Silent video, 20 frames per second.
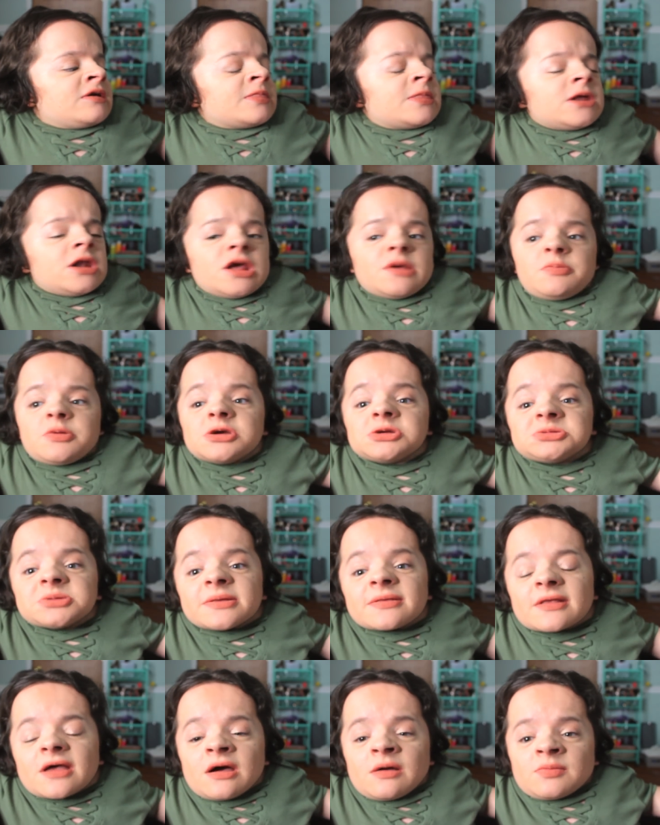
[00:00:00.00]
that I
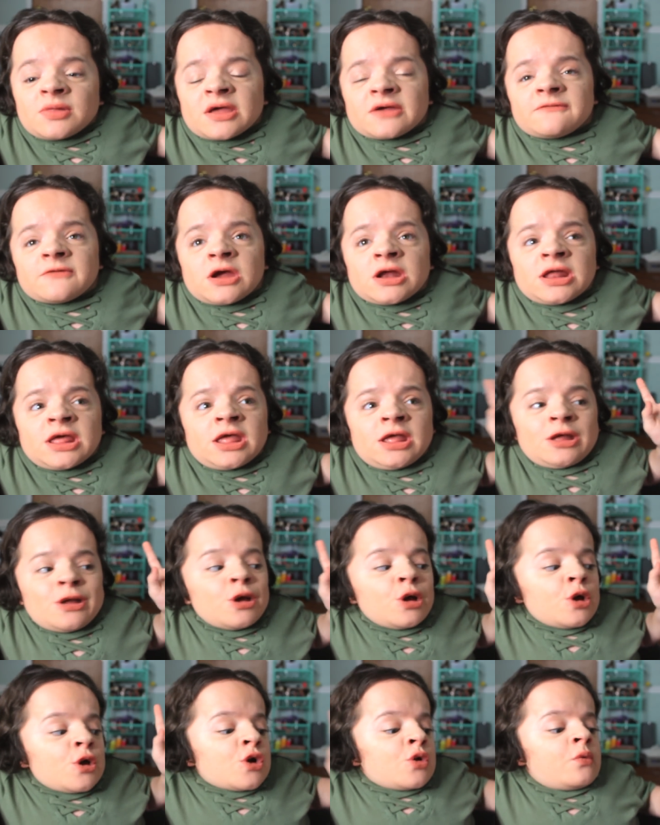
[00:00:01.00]
purchased on Black Friday
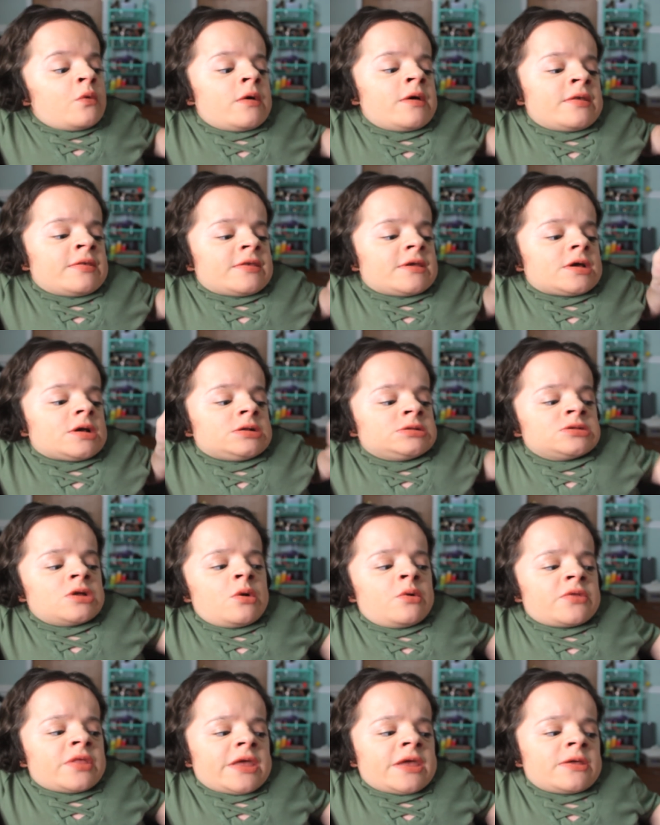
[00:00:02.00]
was
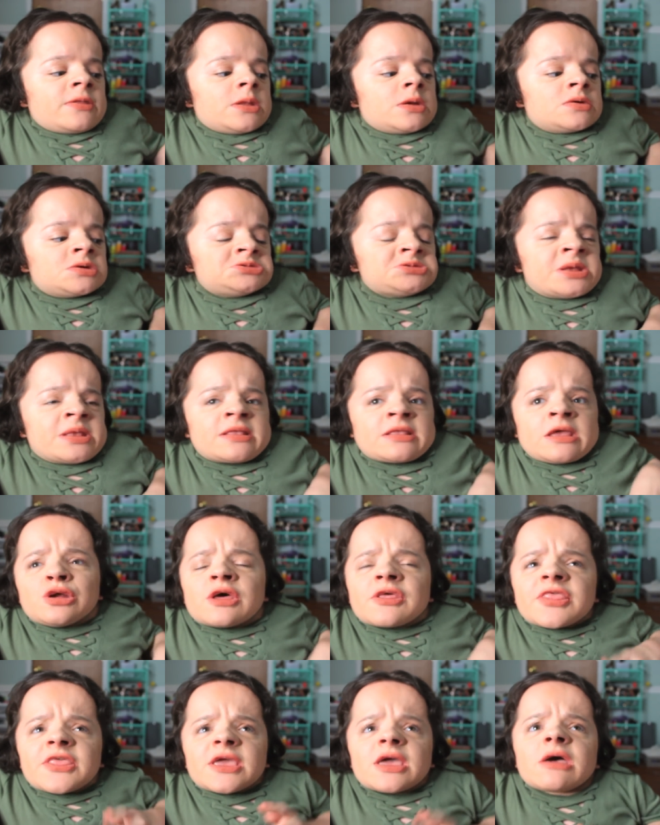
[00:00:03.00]
clothing. There was just
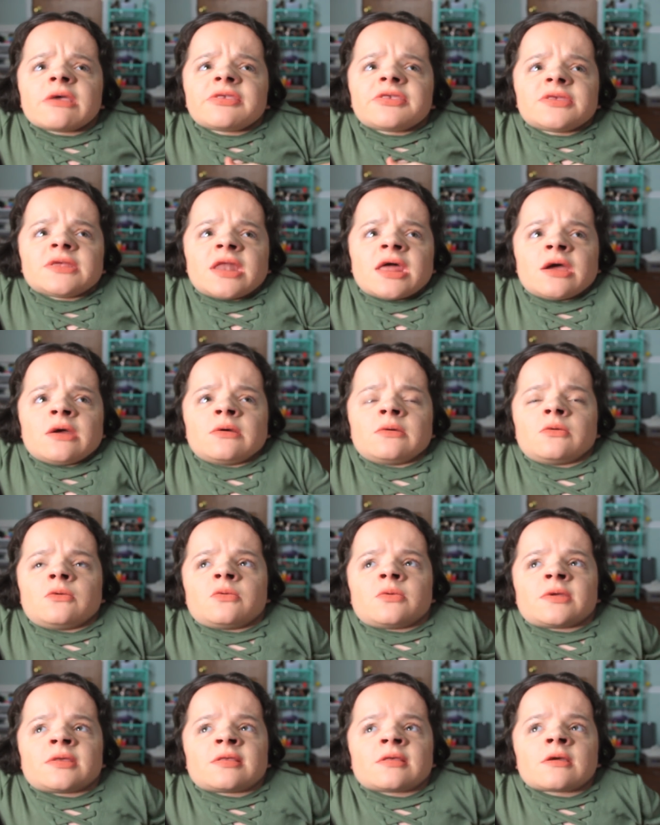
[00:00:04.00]
nothing else that I
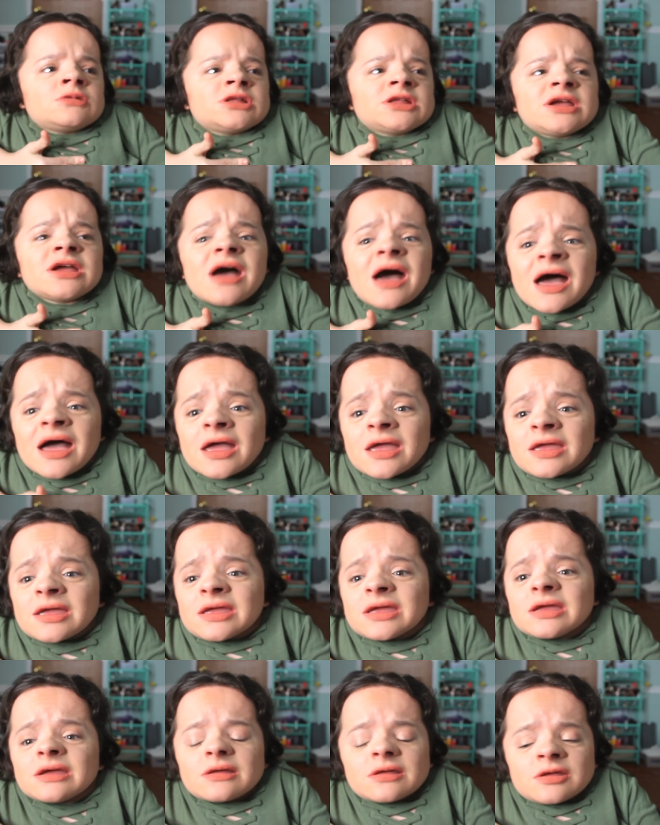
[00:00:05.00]
was really
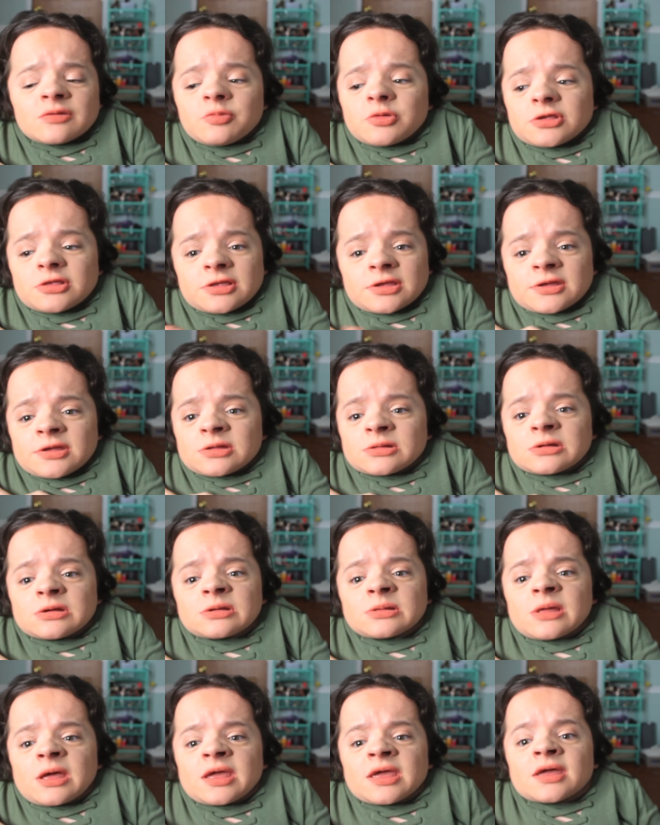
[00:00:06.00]
eyeing in
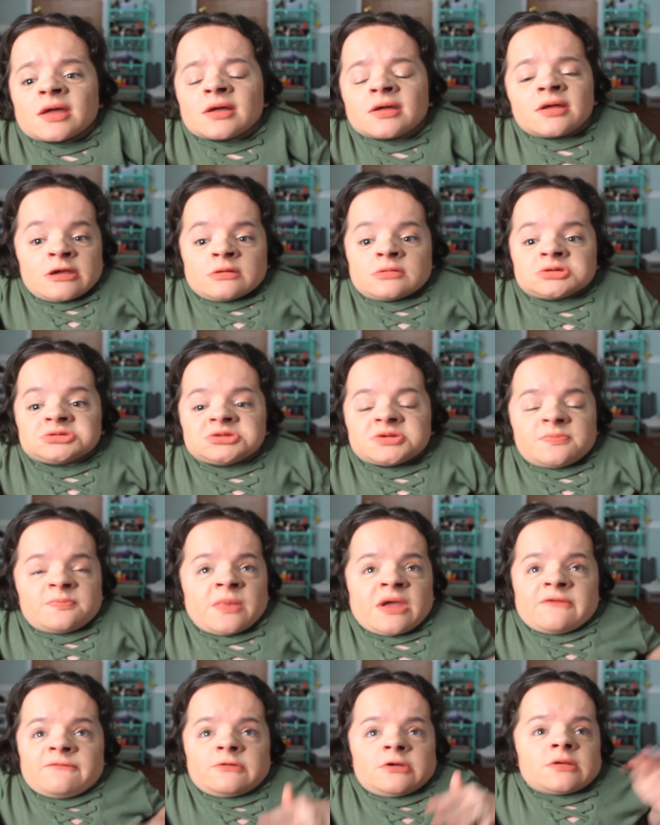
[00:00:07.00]
particular. Like, it was
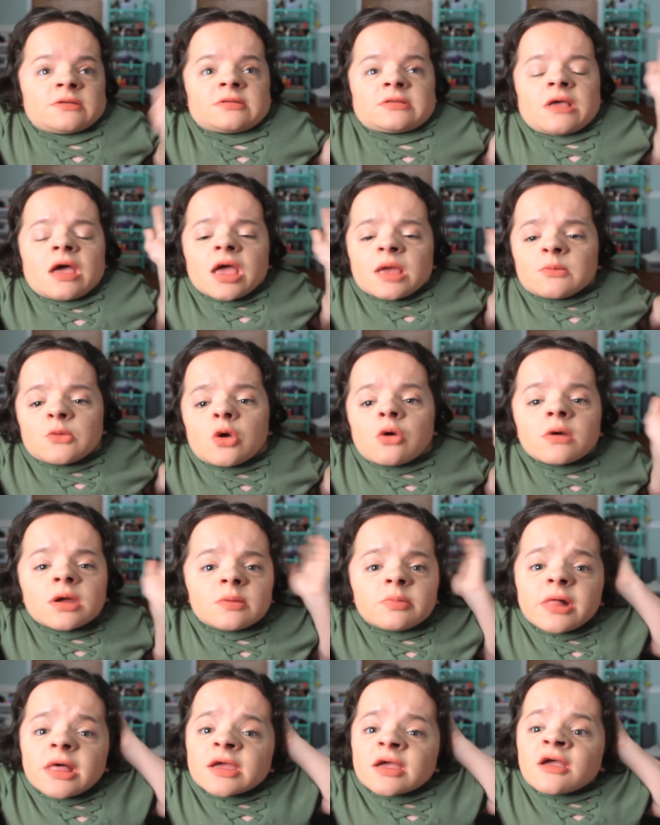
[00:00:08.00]
my first time
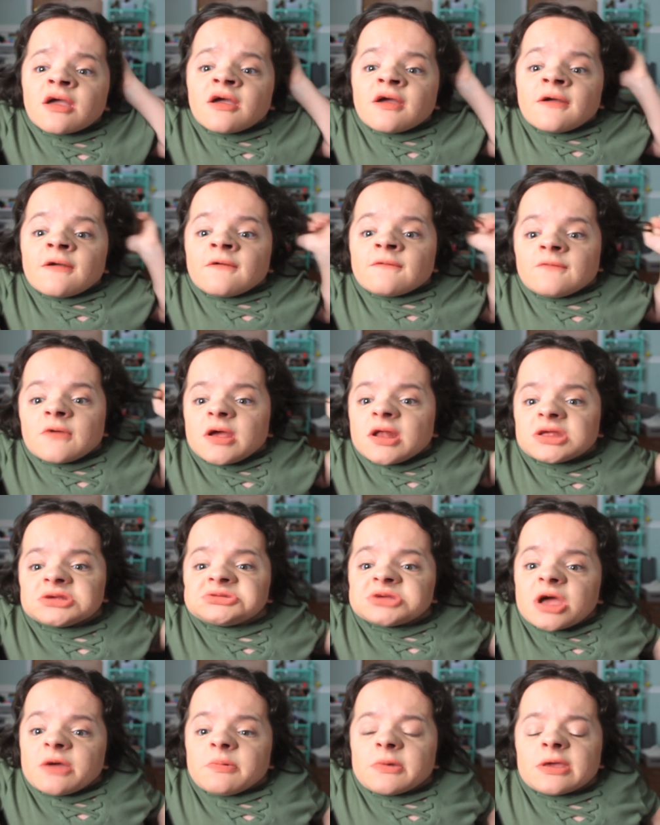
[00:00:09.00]
going Black Friday
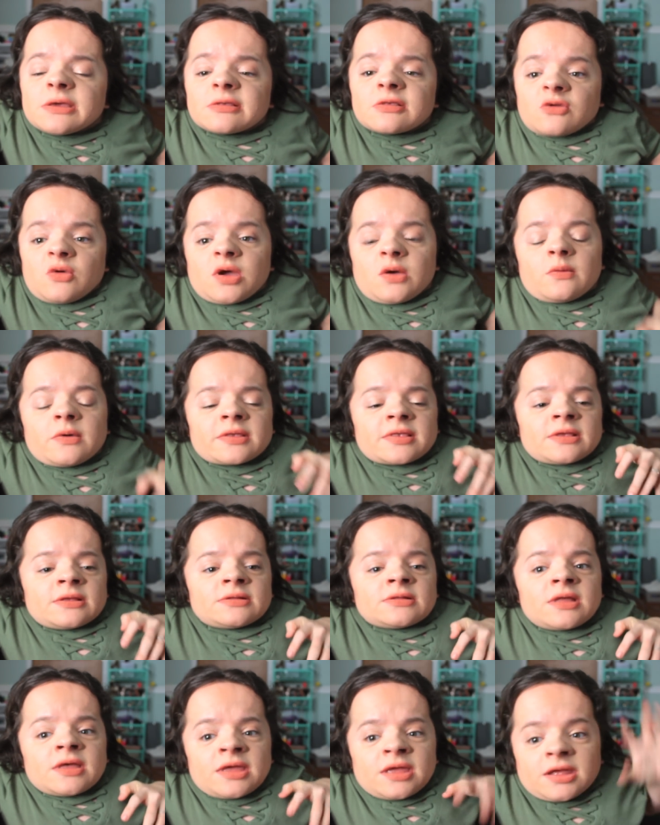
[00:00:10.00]
shopping, so I
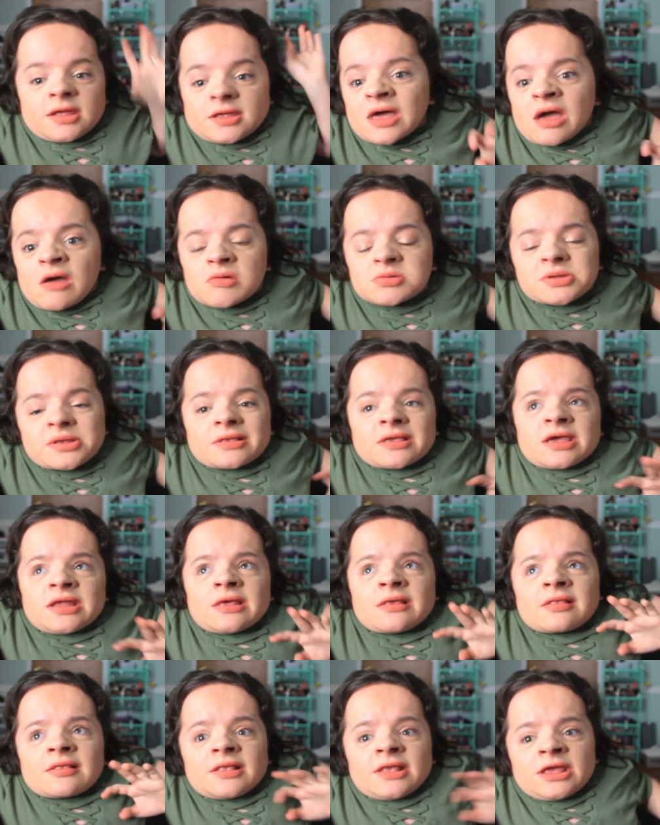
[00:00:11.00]
wasn't, like, I was just
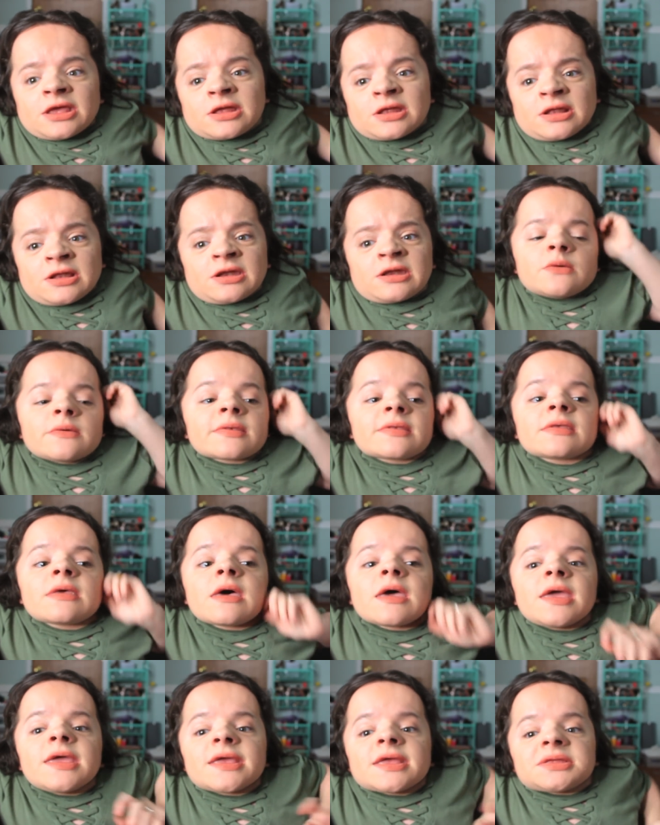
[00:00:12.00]
kind of seeing what it was
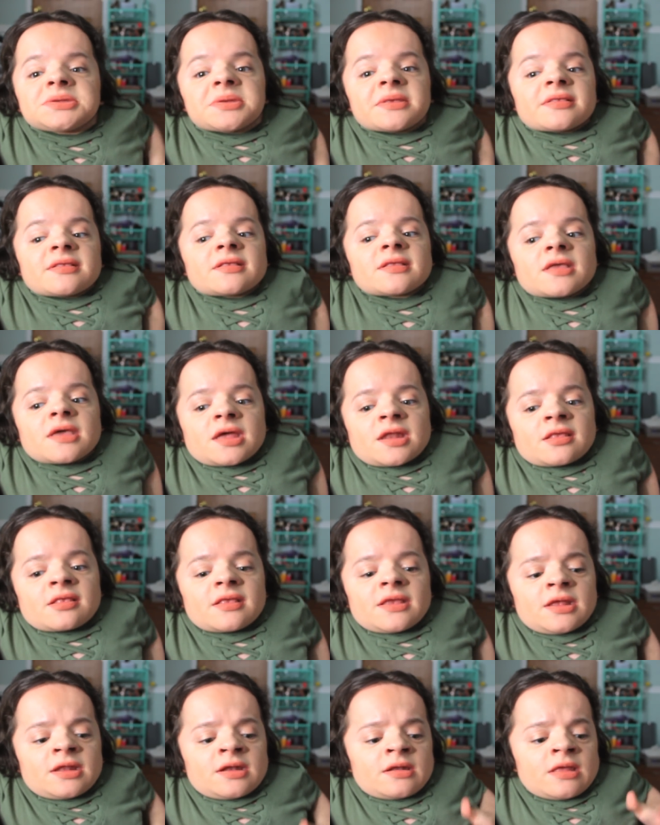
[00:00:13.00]
like and just kind of
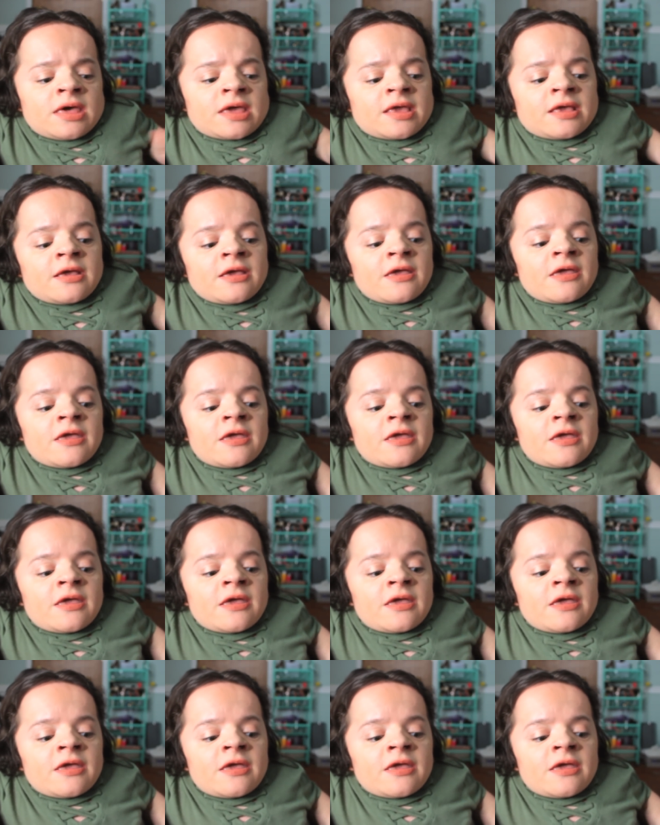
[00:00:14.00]
seeing, like,